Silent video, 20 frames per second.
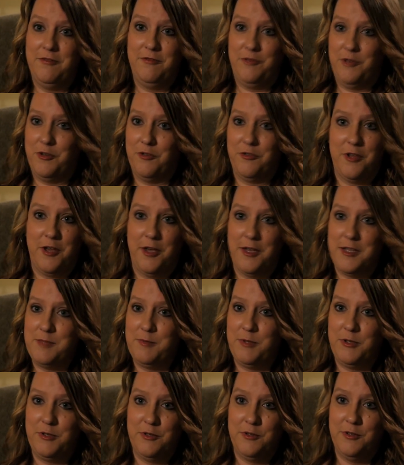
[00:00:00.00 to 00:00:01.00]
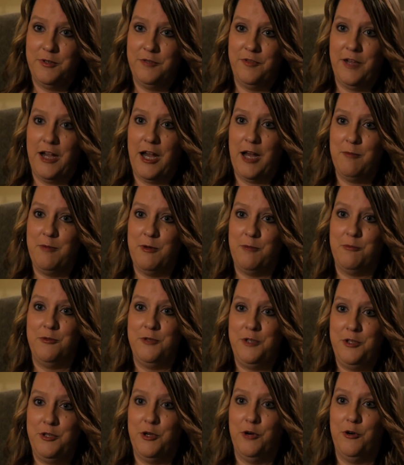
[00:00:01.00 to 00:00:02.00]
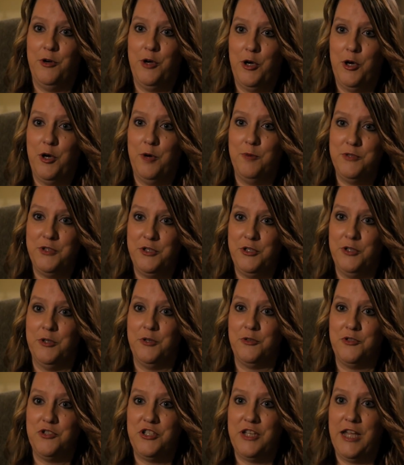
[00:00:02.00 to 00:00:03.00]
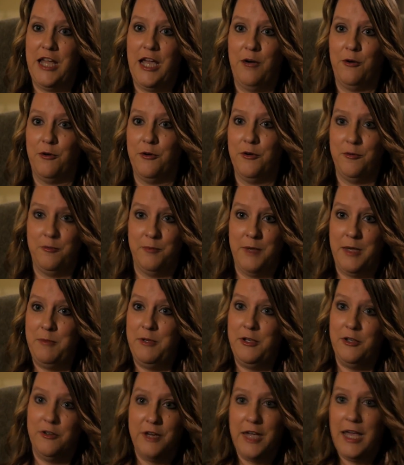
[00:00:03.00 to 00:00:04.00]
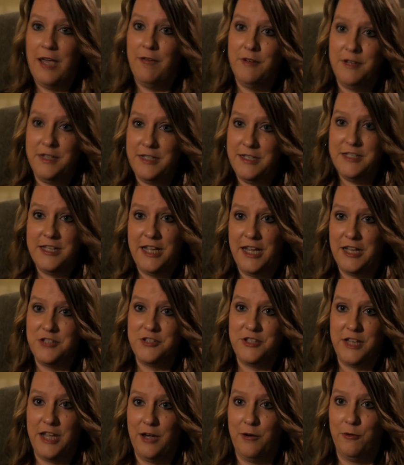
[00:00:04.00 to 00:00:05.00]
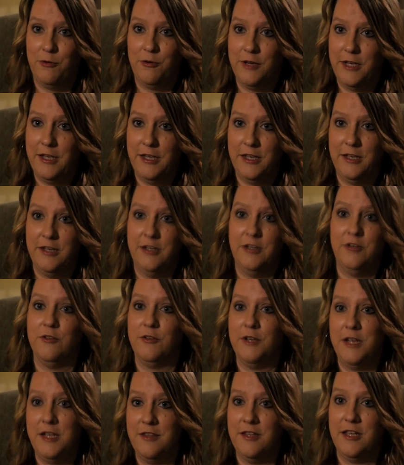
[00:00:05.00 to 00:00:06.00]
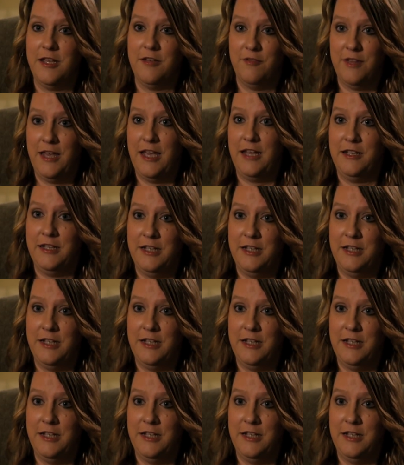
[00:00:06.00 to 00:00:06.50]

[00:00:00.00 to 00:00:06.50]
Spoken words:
If you're in the hospital environment, when you go home to your own shower, or maybe you don't have a detached shower head or anything of that